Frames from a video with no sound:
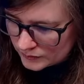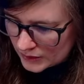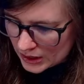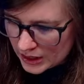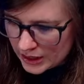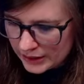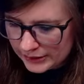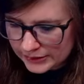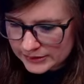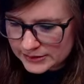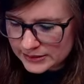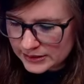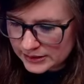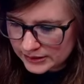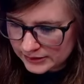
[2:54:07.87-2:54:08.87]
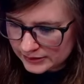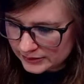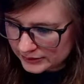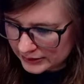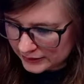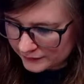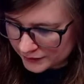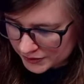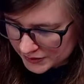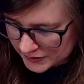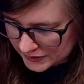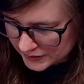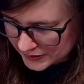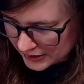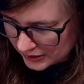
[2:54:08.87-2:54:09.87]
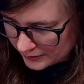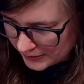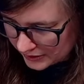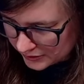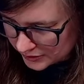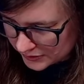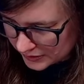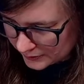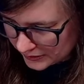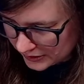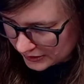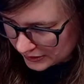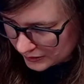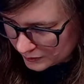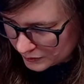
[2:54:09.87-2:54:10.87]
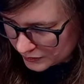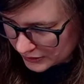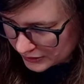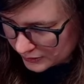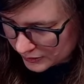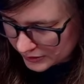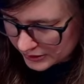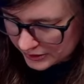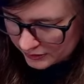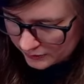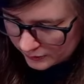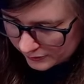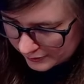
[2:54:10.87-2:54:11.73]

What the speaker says: I could see, like, versus the salamanders not being a priority, though.